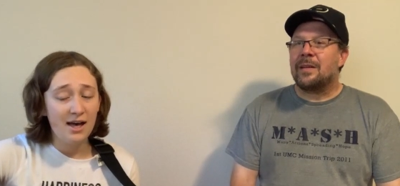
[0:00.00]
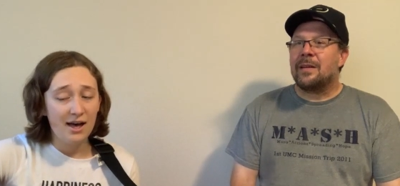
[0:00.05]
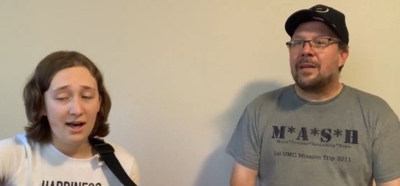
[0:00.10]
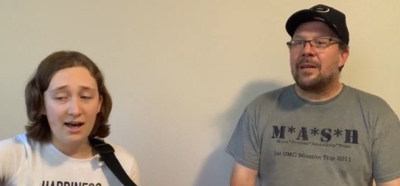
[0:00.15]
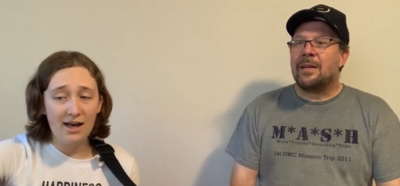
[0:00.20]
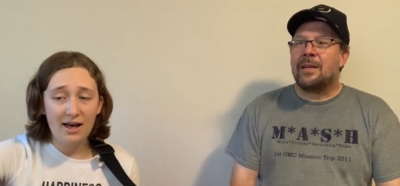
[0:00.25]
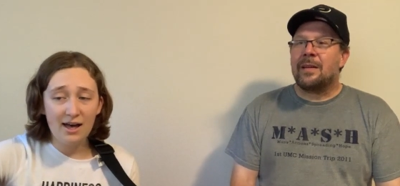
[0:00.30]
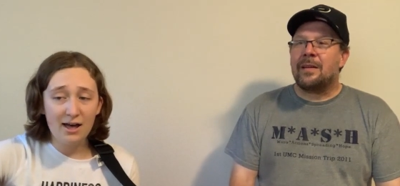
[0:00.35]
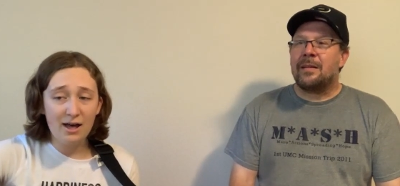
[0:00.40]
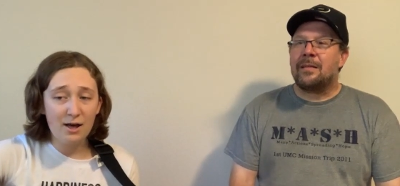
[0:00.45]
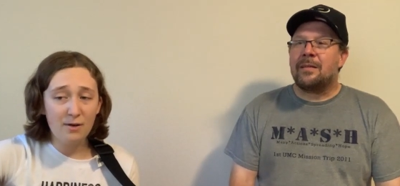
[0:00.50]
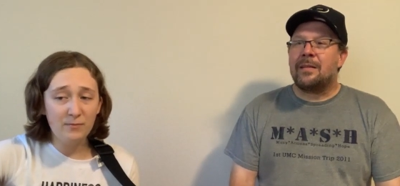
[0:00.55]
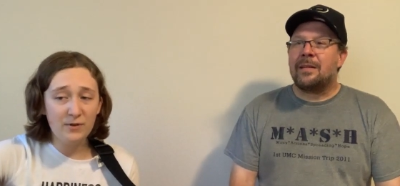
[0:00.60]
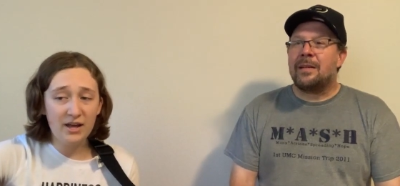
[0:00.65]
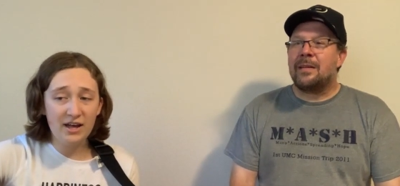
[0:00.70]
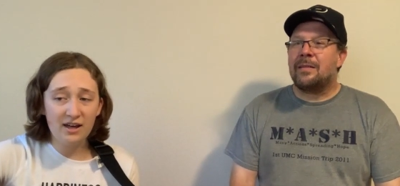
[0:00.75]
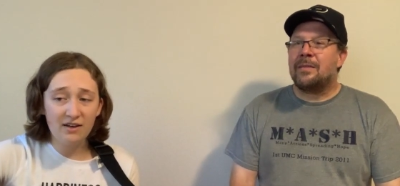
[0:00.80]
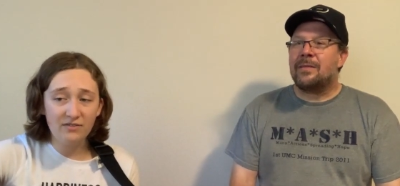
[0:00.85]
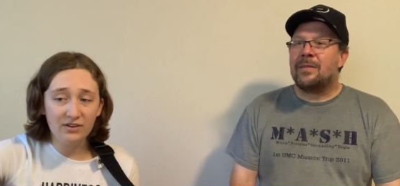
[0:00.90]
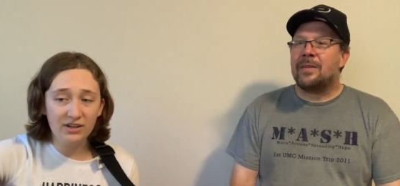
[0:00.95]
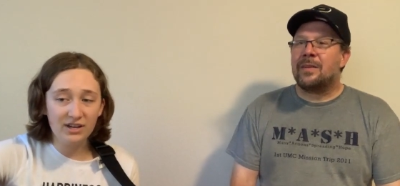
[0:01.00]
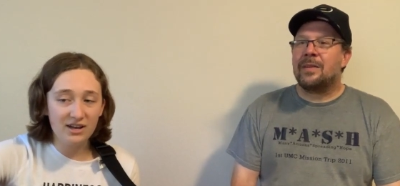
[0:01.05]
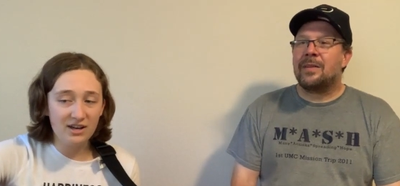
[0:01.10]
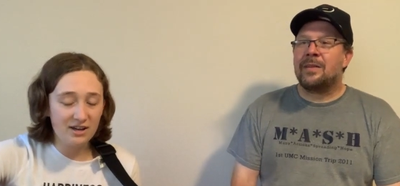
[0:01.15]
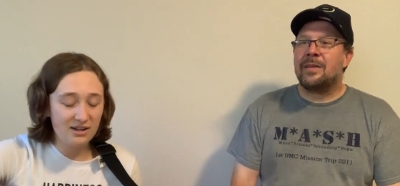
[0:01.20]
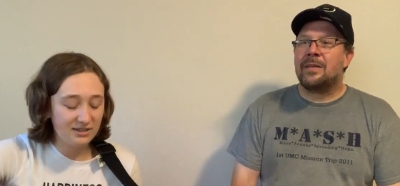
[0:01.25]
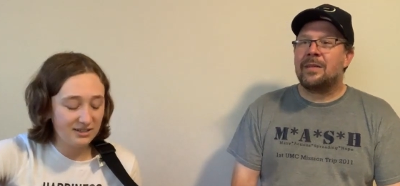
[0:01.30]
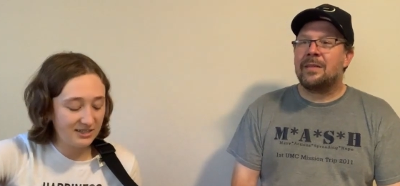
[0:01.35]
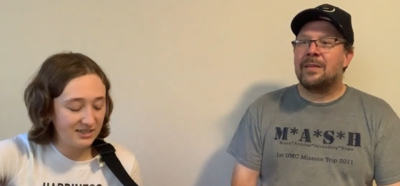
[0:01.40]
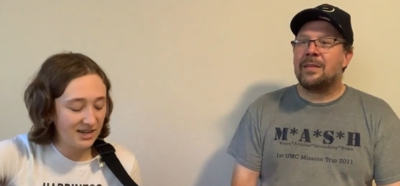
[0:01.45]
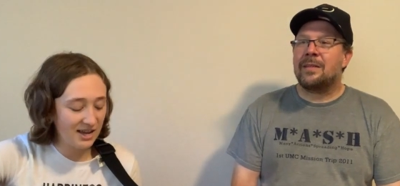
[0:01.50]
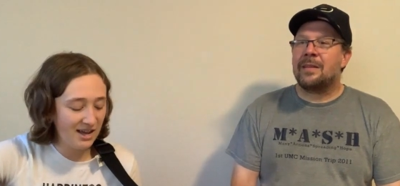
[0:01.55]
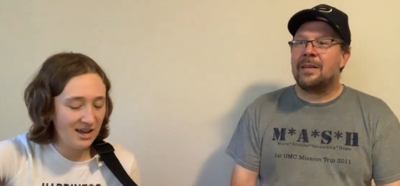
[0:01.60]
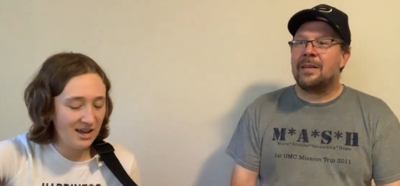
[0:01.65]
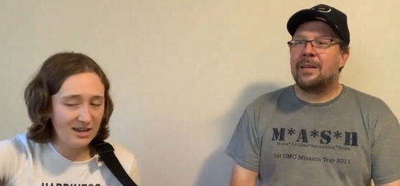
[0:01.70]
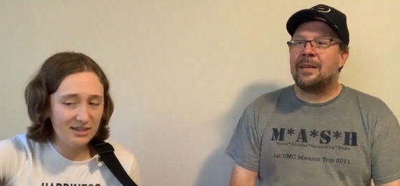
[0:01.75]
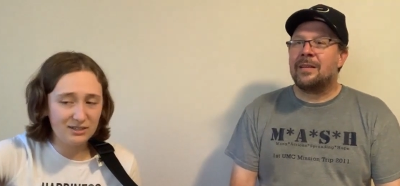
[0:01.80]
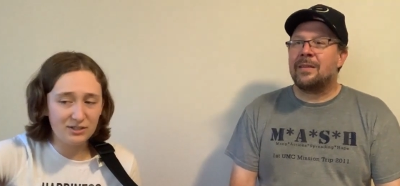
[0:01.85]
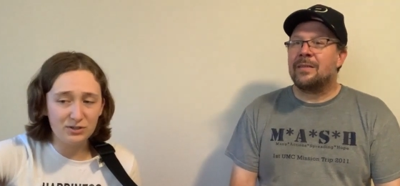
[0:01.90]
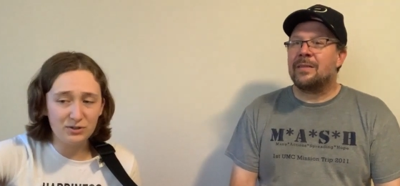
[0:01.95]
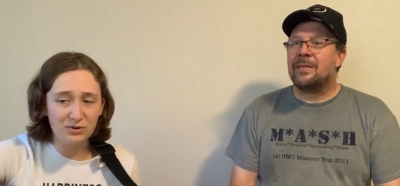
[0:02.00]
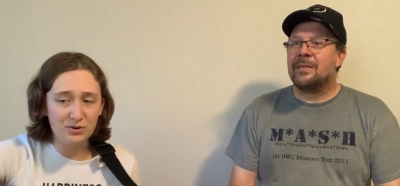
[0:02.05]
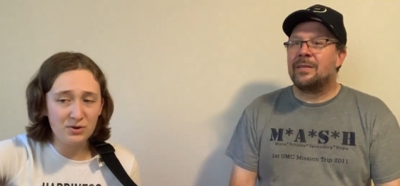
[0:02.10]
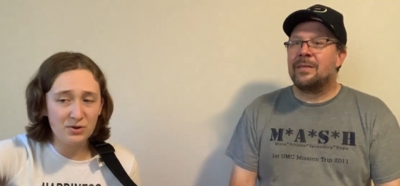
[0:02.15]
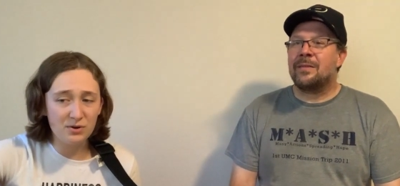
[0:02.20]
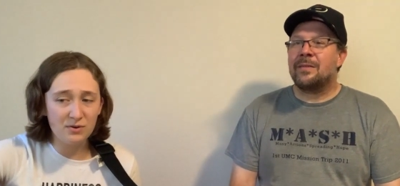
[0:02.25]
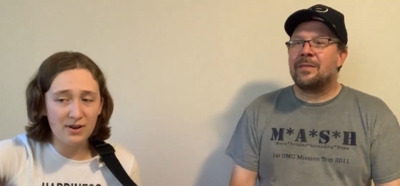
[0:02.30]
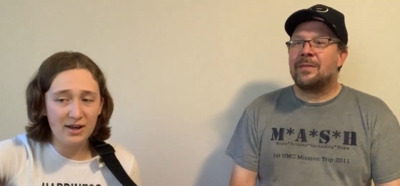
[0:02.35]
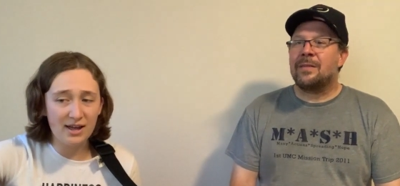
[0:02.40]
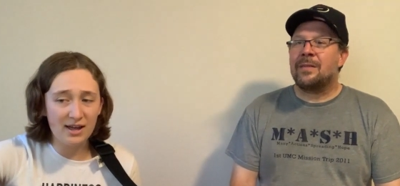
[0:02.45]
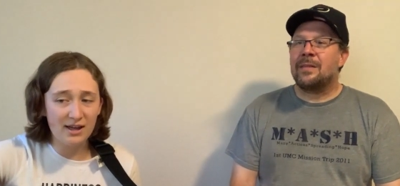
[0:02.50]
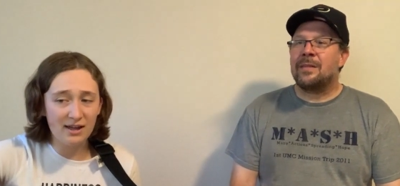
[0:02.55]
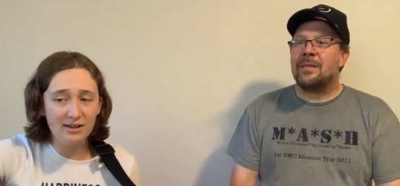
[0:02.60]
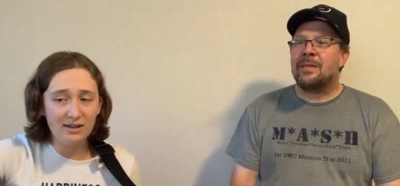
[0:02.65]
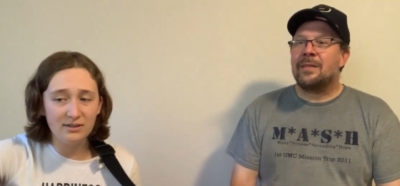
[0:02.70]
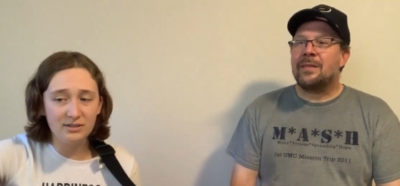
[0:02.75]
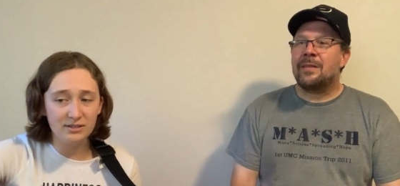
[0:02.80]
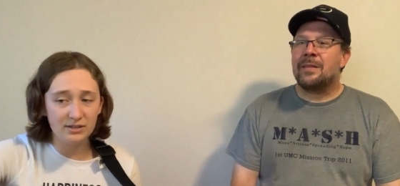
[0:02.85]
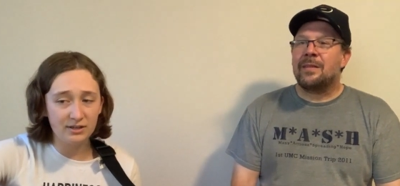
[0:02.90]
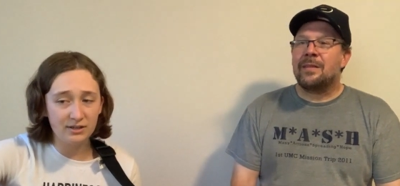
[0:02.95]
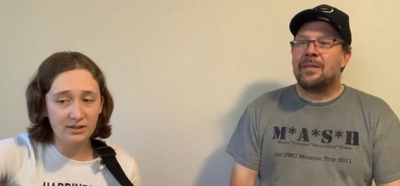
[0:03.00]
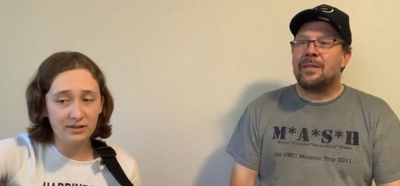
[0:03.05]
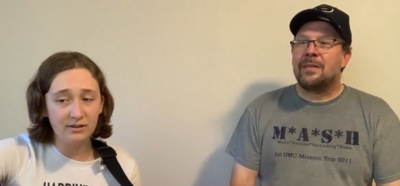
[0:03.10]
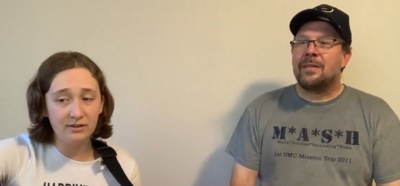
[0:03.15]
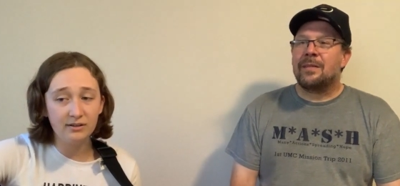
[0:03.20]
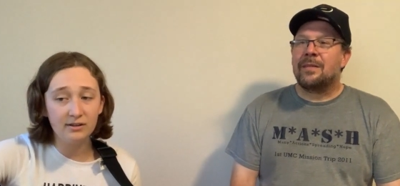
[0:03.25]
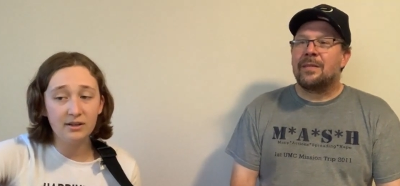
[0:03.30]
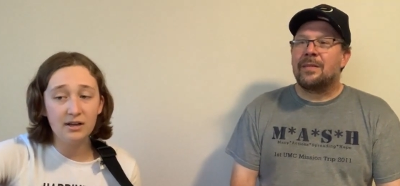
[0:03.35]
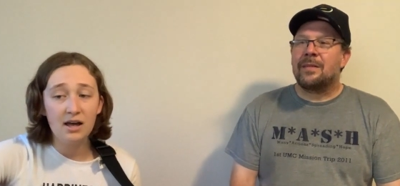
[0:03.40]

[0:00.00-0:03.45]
Speaker 1: I'm never gonna say surrender.